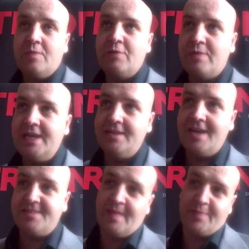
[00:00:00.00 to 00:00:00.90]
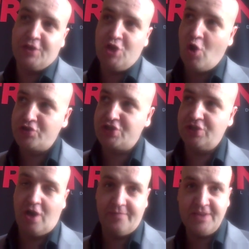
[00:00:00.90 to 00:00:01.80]
we realized that the
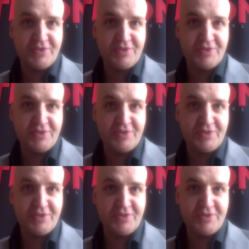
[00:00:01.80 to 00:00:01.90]
notion of